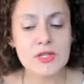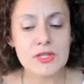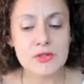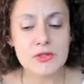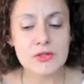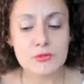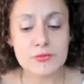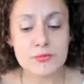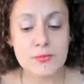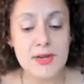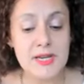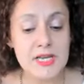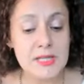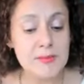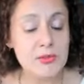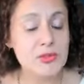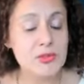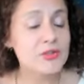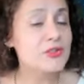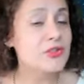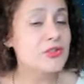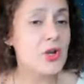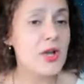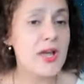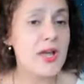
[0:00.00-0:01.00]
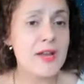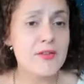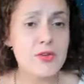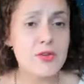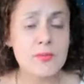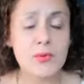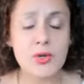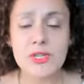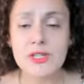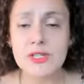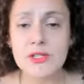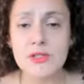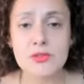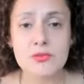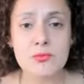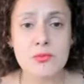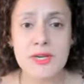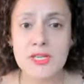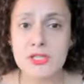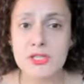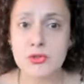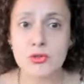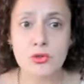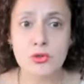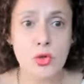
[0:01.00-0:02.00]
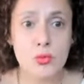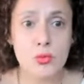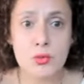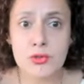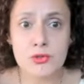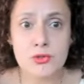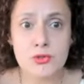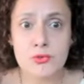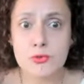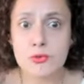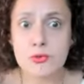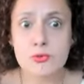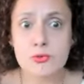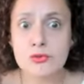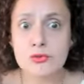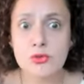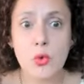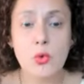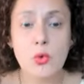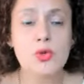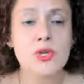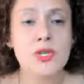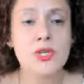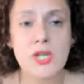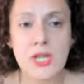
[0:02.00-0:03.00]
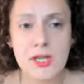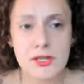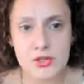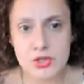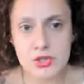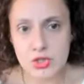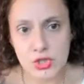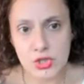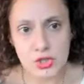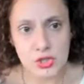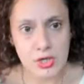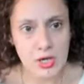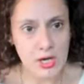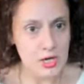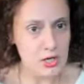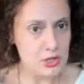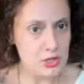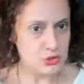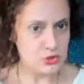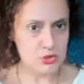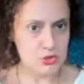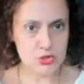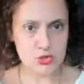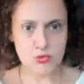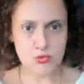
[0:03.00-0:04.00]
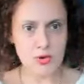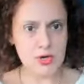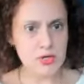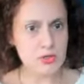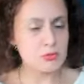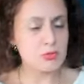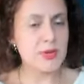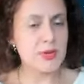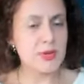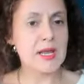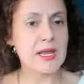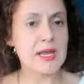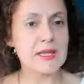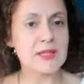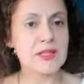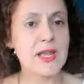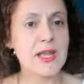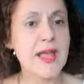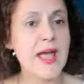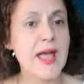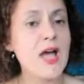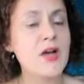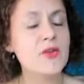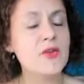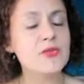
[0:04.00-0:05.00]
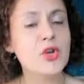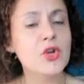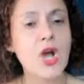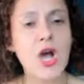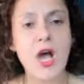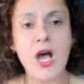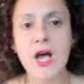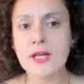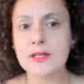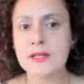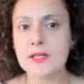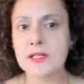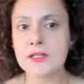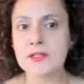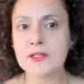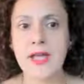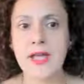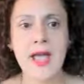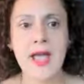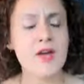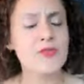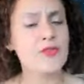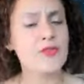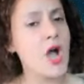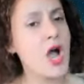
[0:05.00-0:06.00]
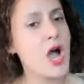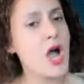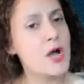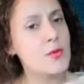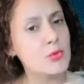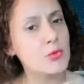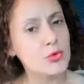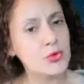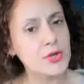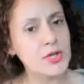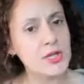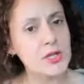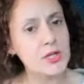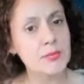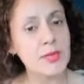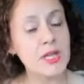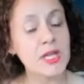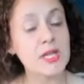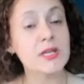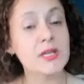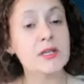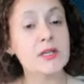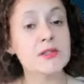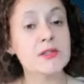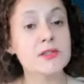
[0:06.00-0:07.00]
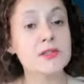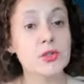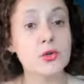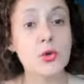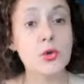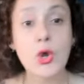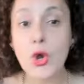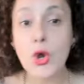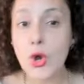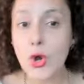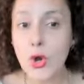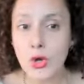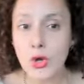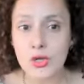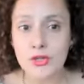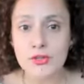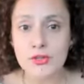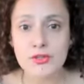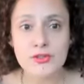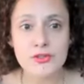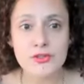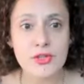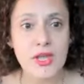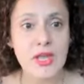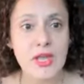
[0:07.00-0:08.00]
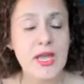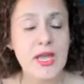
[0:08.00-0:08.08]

is ready, because not everybody is ready to go into soul connection straight away. They have guarding, they have armoring because their mm. hearts